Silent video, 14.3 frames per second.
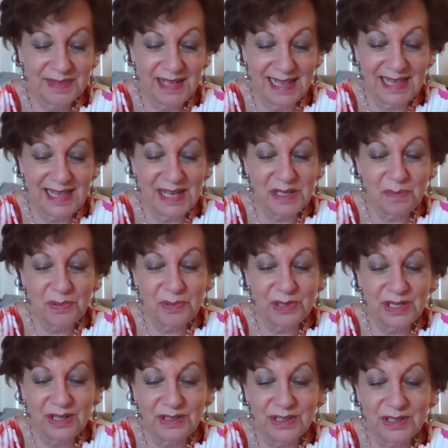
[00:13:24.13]
I like you pretty
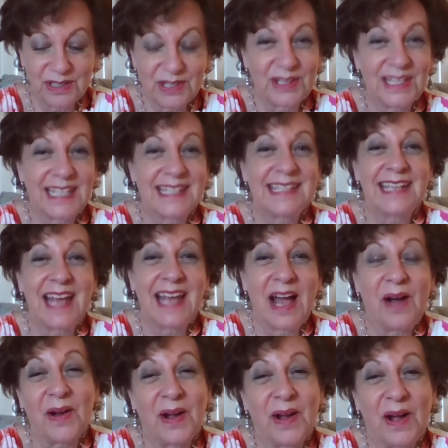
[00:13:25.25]
good, so let's see
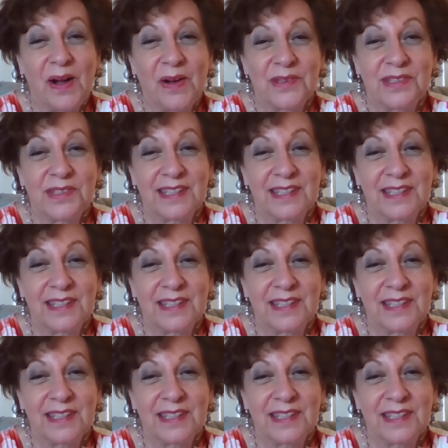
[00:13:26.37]
how it goes.